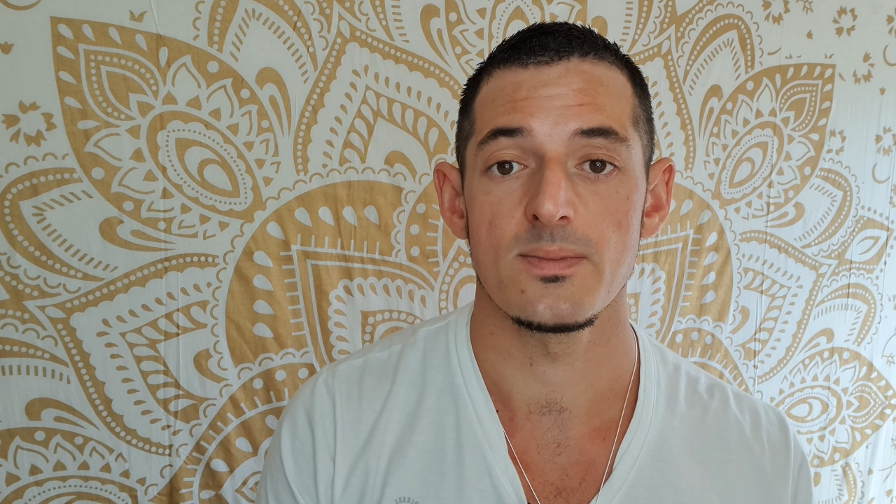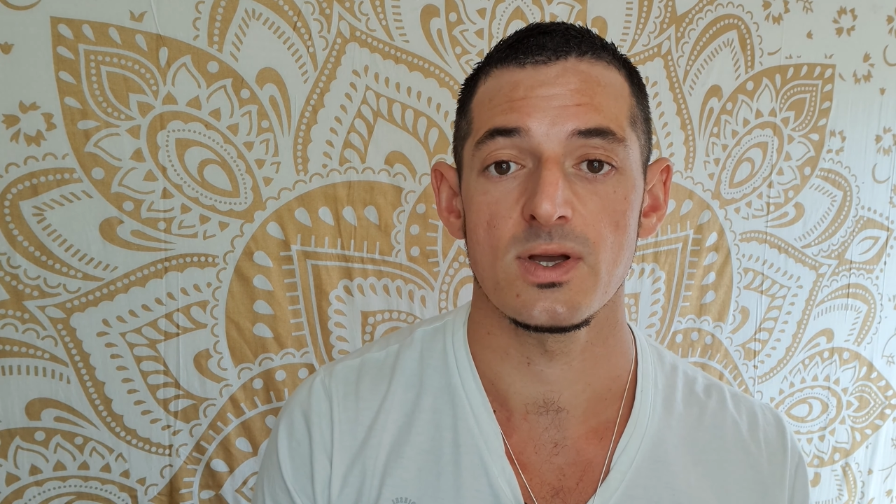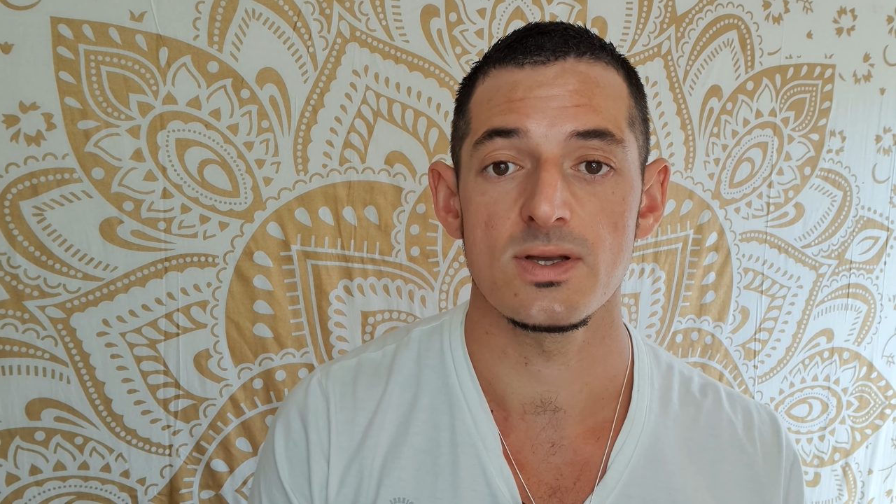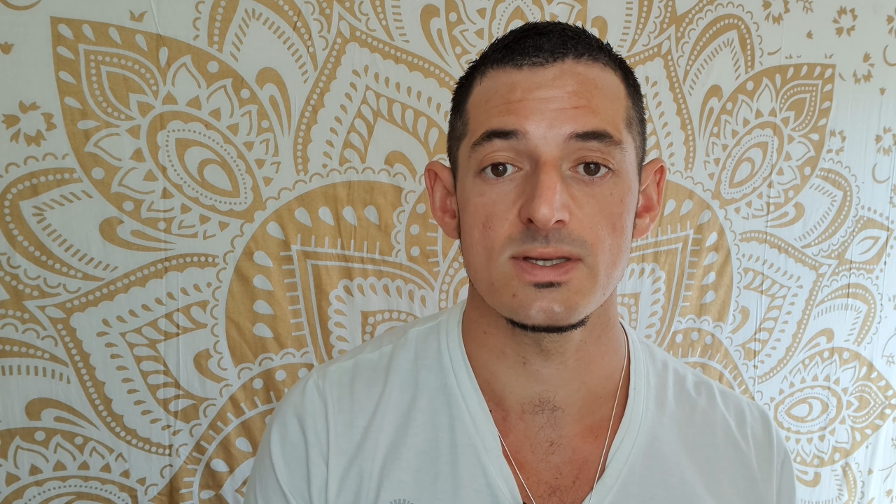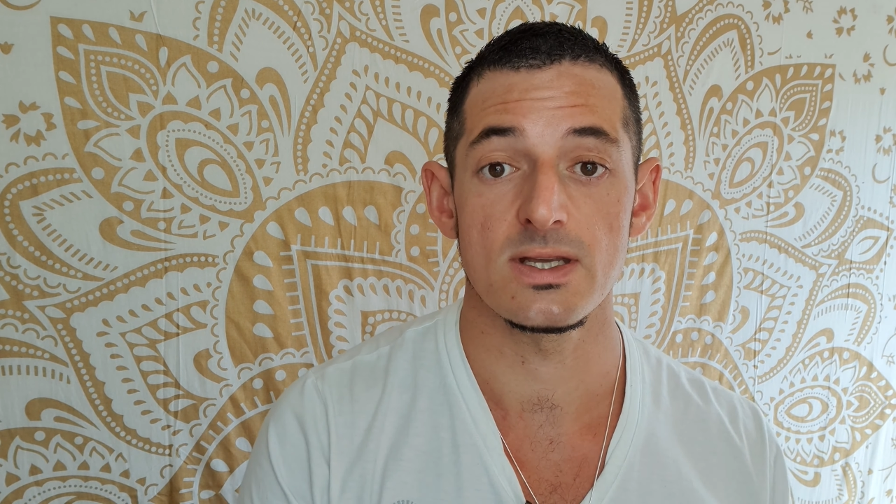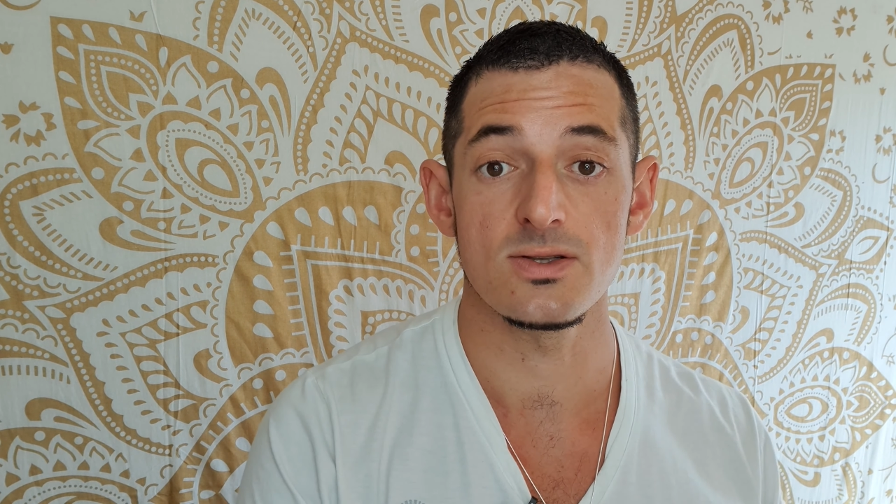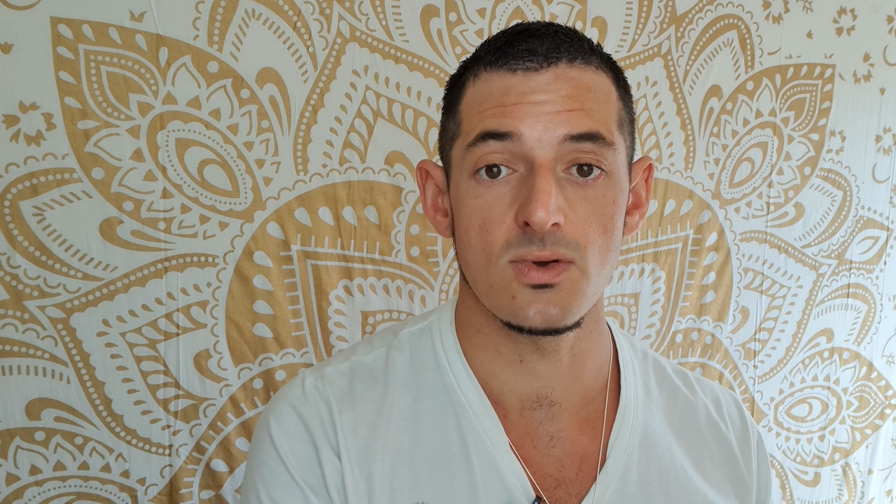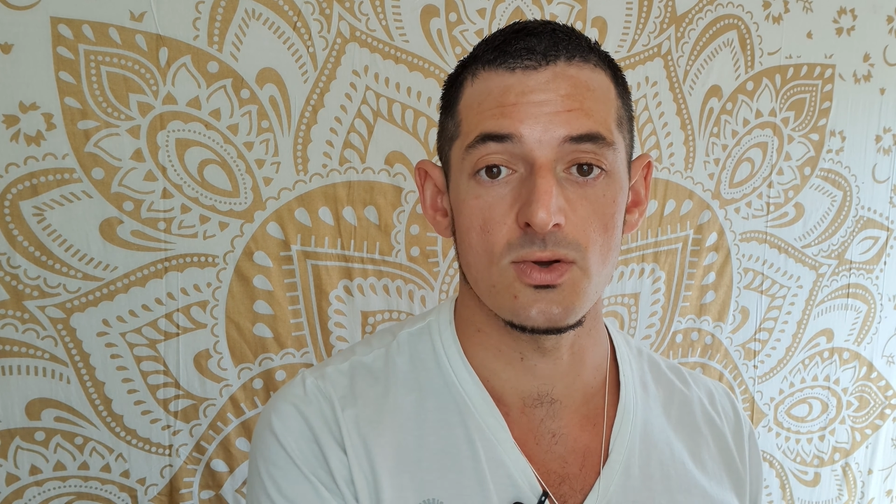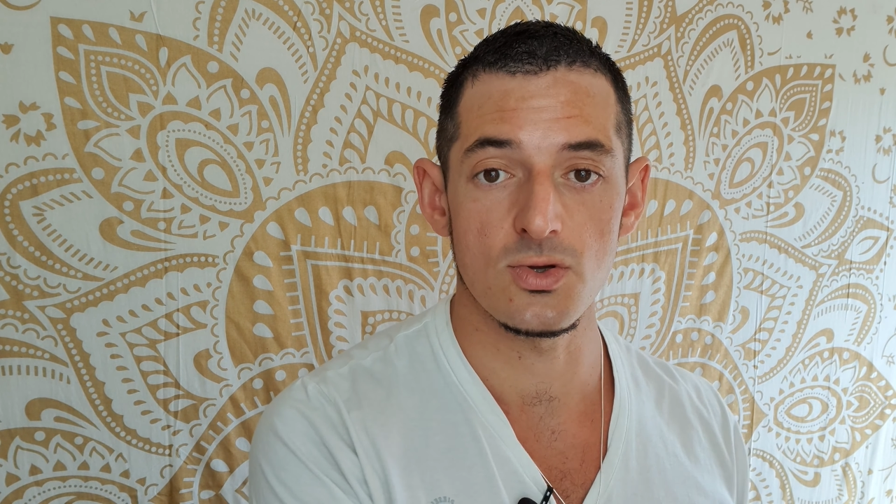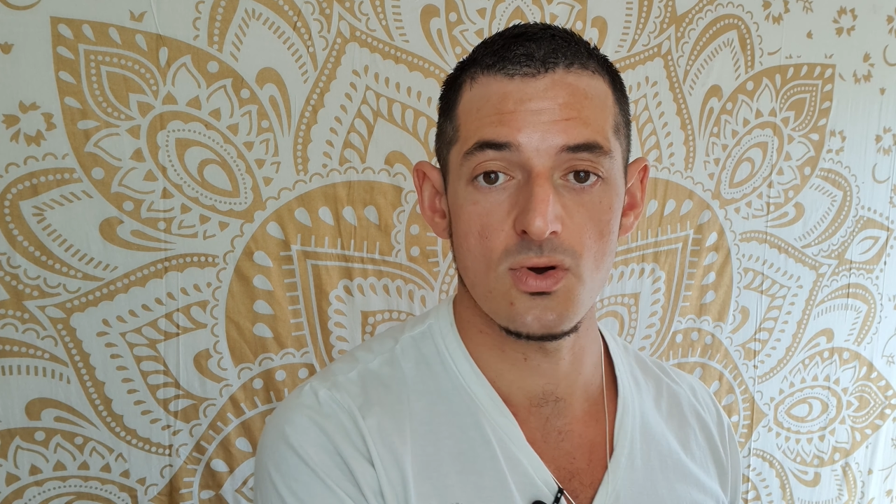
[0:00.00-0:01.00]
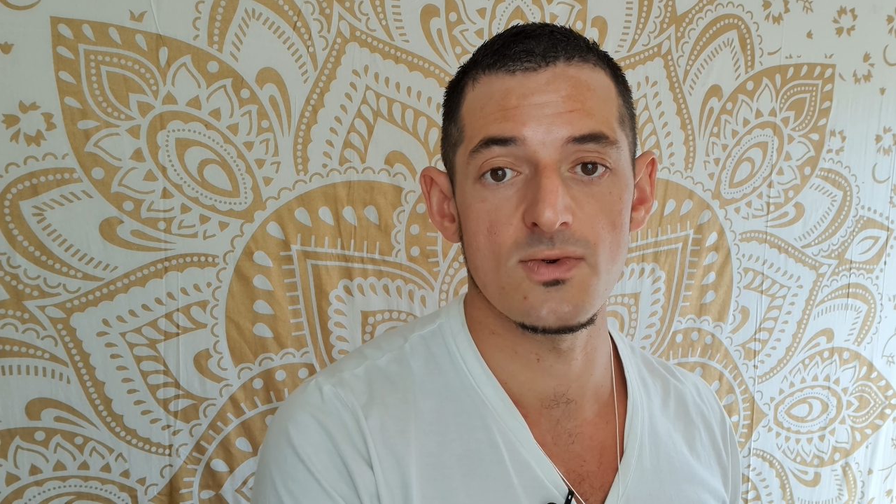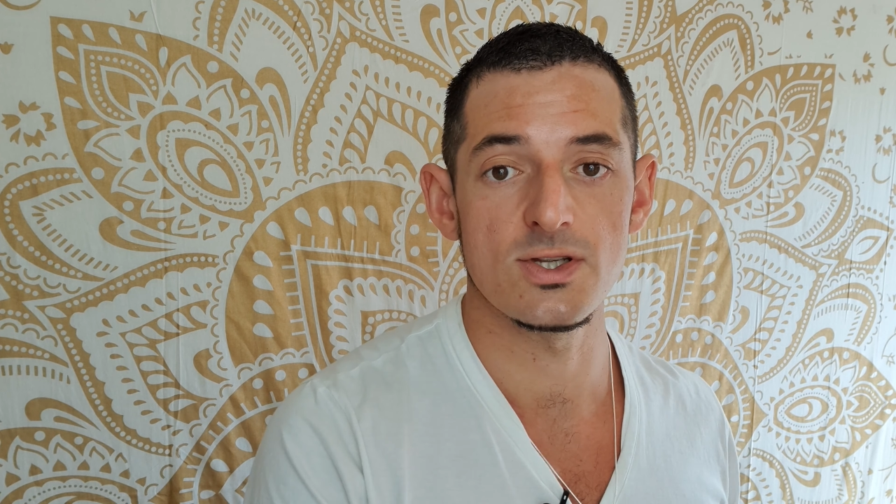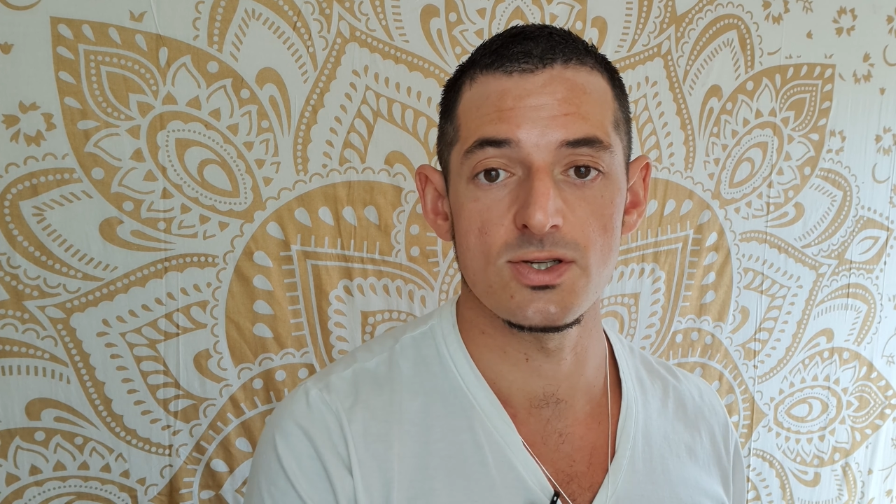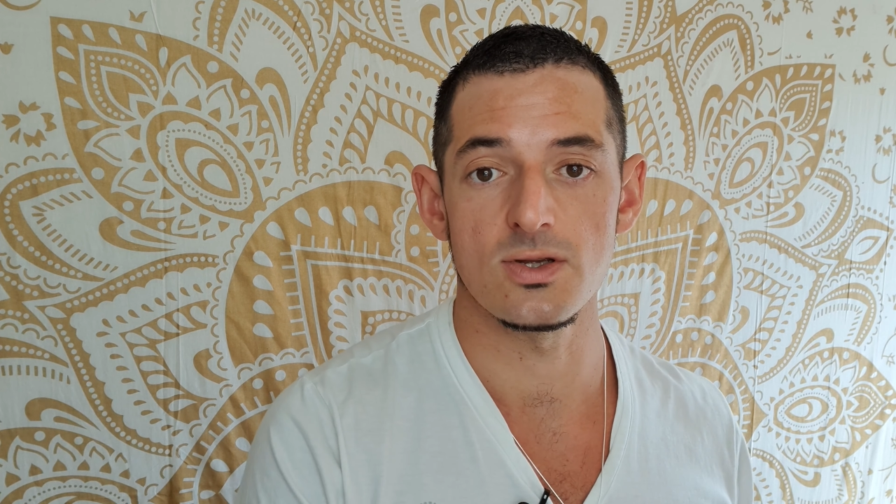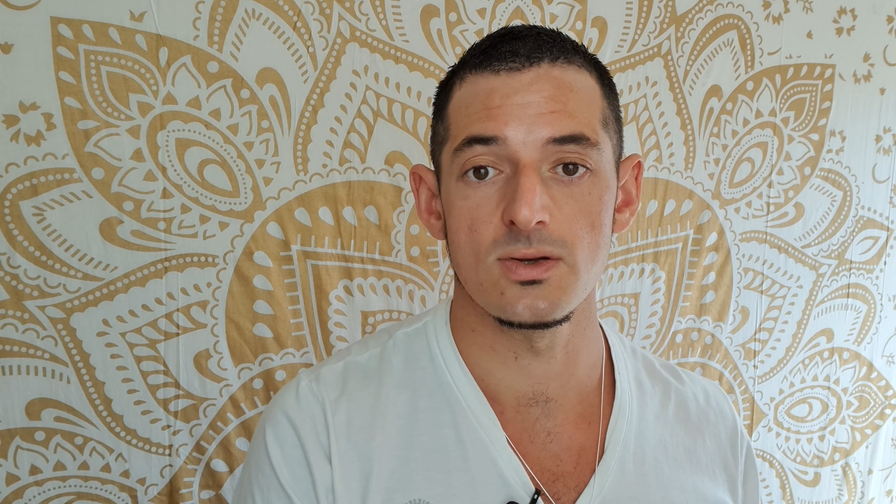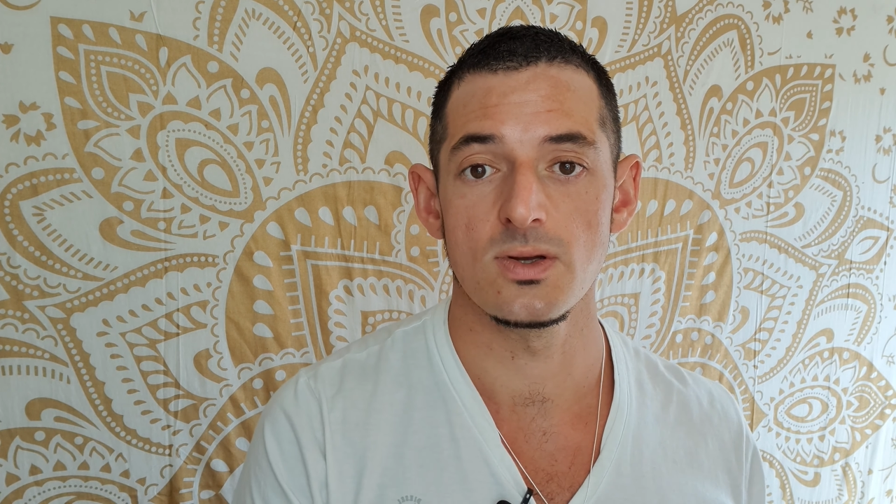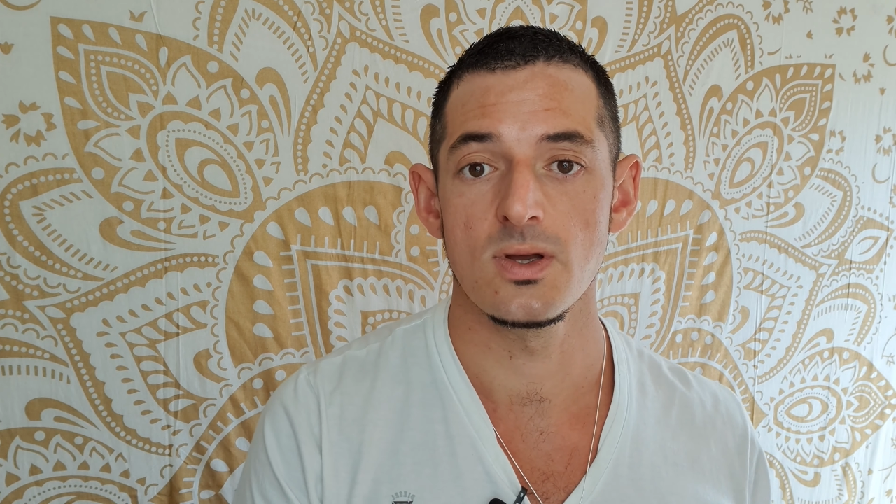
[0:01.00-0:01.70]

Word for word: because it is not your issue.